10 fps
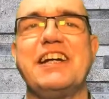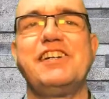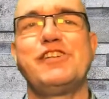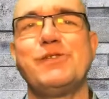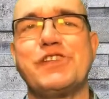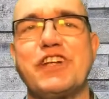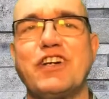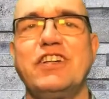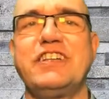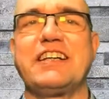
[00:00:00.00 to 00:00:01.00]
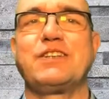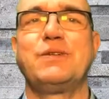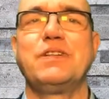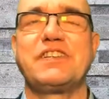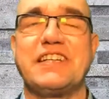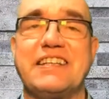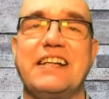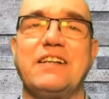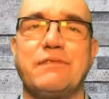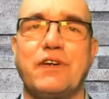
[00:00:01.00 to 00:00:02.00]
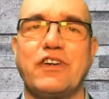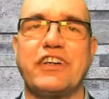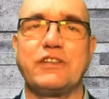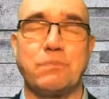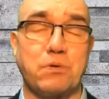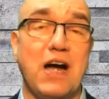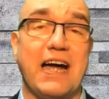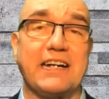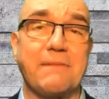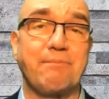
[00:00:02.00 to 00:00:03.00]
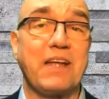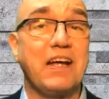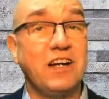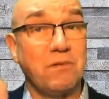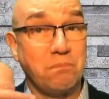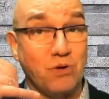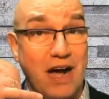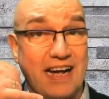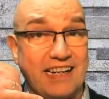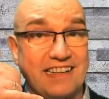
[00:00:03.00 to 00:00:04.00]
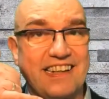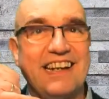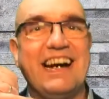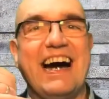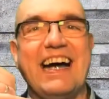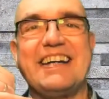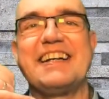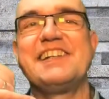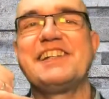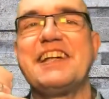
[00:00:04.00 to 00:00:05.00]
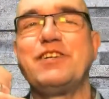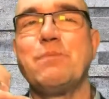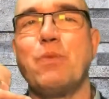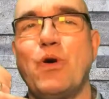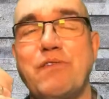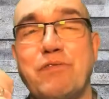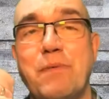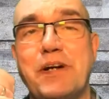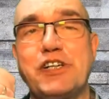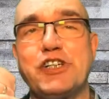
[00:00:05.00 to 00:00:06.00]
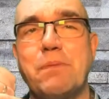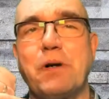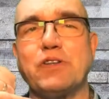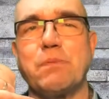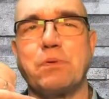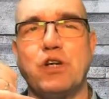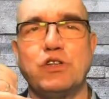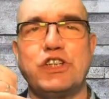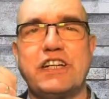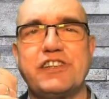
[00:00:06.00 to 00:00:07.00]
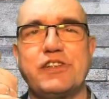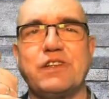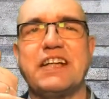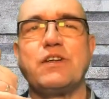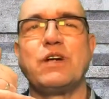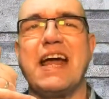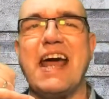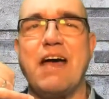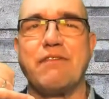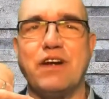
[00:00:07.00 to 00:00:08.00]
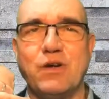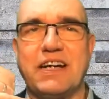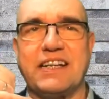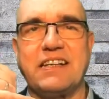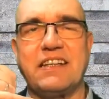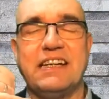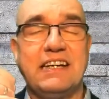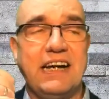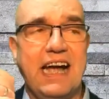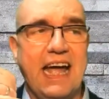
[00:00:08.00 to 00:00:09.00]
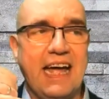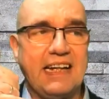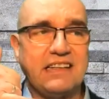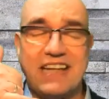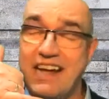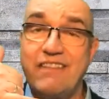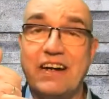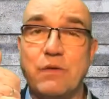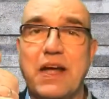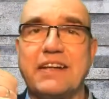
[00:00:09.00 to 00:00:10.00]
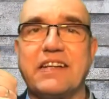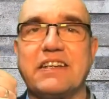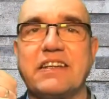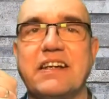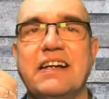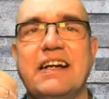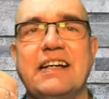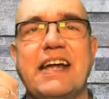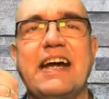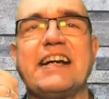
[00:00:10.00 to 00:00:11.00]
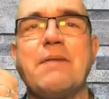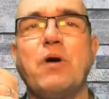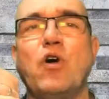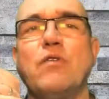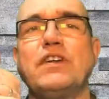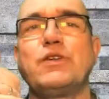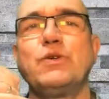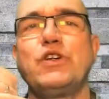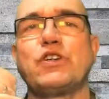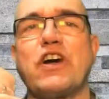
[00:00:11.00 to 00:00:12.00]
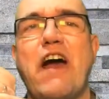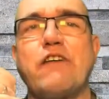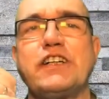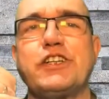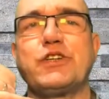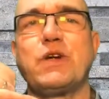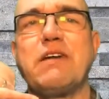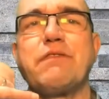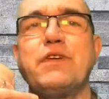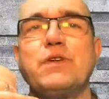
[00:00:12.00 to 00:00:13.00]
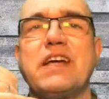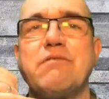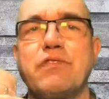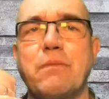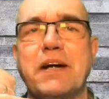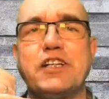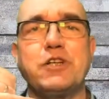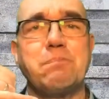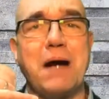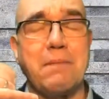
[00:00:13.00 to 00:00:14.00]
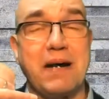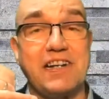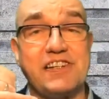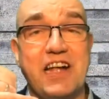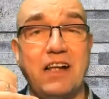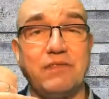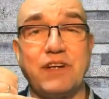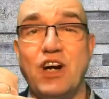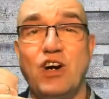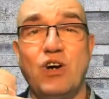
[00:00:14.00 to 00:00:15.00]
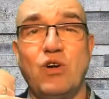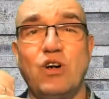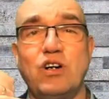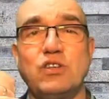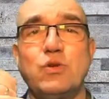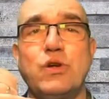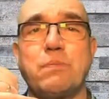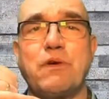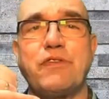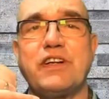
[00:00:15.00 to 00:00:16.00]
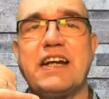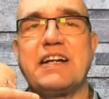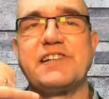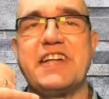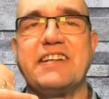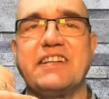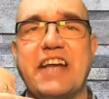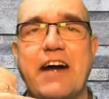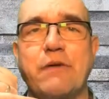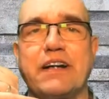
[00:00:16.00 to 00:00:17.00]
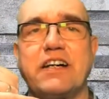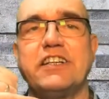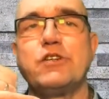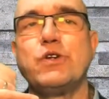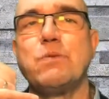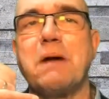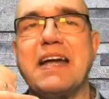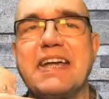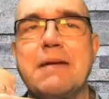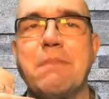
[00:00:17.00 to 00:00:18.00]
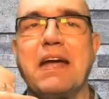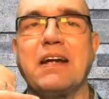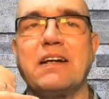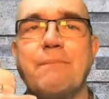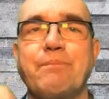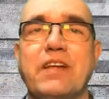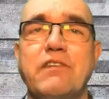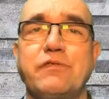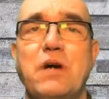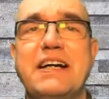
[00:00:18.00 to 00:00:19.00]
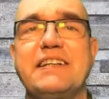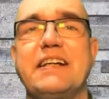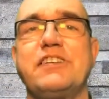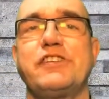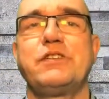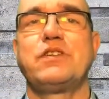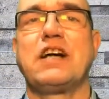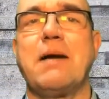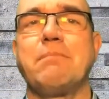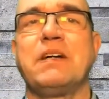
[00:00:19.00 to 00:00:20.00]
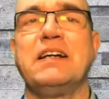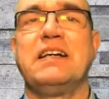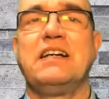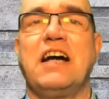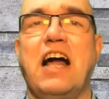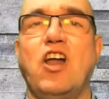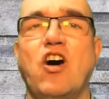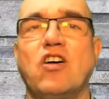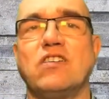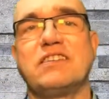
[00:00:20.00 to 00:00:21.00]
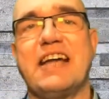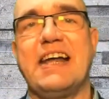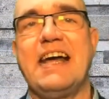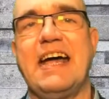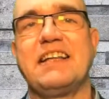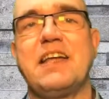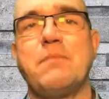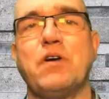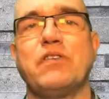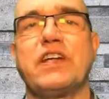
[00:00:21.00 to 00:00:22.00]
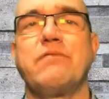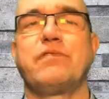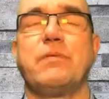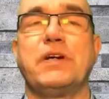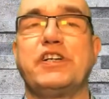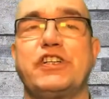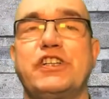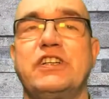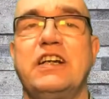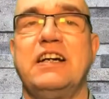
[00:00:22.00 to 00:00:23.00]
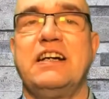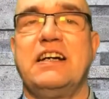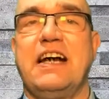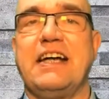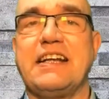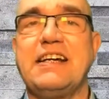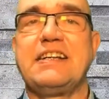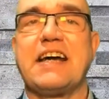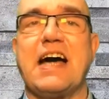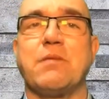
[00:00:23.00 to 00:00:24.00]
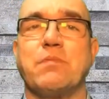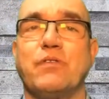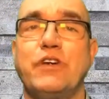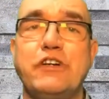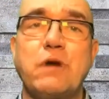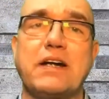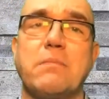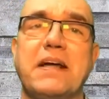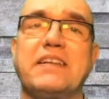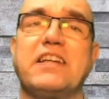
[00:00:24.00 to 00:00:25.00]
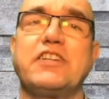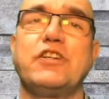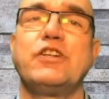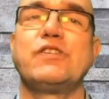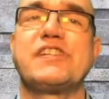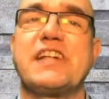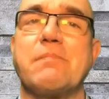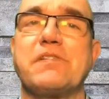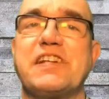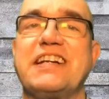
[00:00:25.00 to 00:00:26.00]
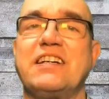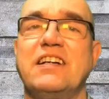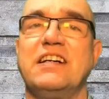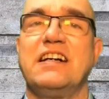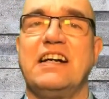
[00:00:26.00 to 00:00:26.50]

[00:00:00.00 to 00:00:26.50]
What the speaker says: case, use the contact tools and tell the following to Brian. Brian, I can send you more information about the project so that you can have a look at it and evaluate it. Can I come over to your garage to give you the information by myself, or do you prefer that I send it directly to you by email? If Brian tells you to come along, then hand him over the information at any time. We recommend that you use something